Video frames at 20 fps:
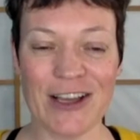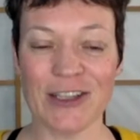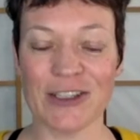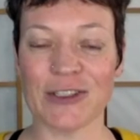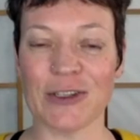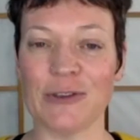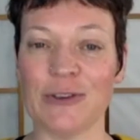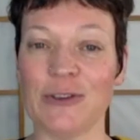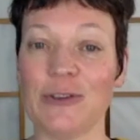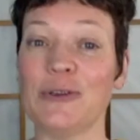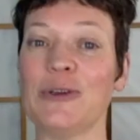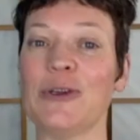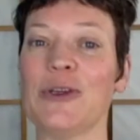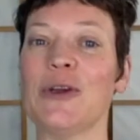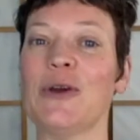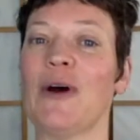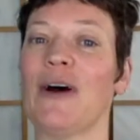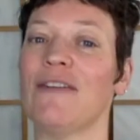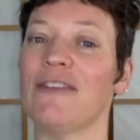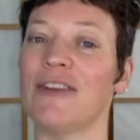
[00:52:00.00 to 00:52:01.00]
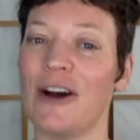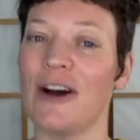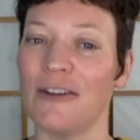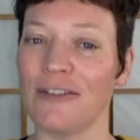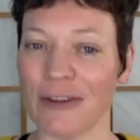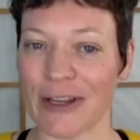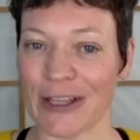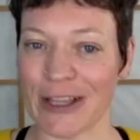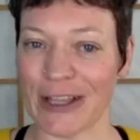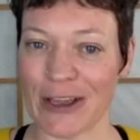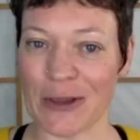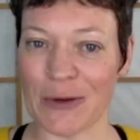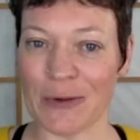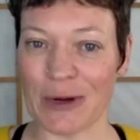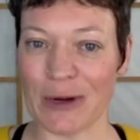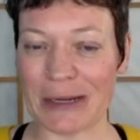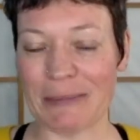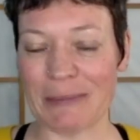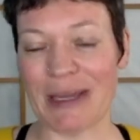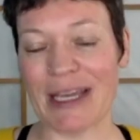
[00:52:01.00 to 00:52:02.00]
So do you have an offering that you
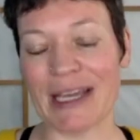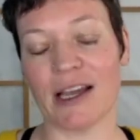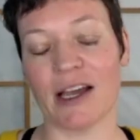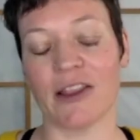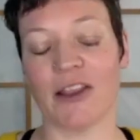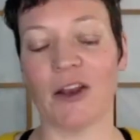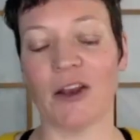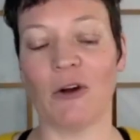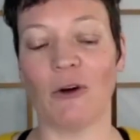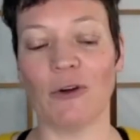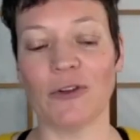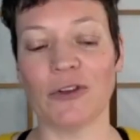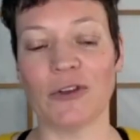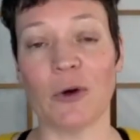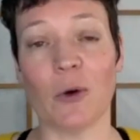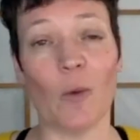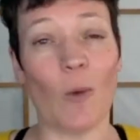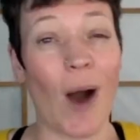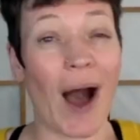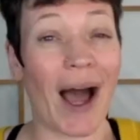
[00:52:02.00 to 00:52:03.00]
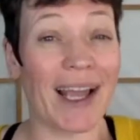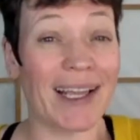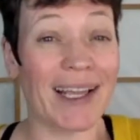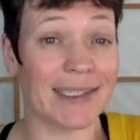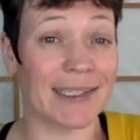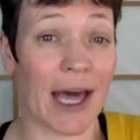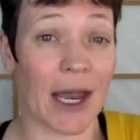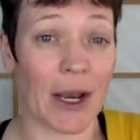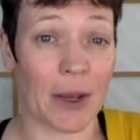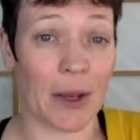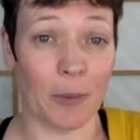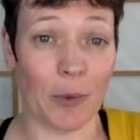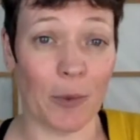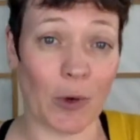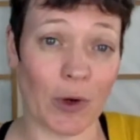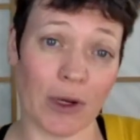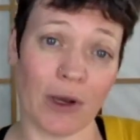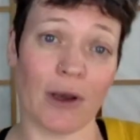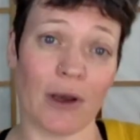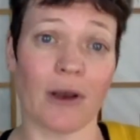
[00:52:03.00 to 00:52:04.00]
want to make and then also why is that
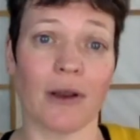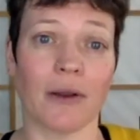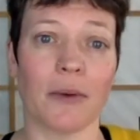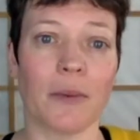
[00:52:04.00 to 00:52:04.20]
important?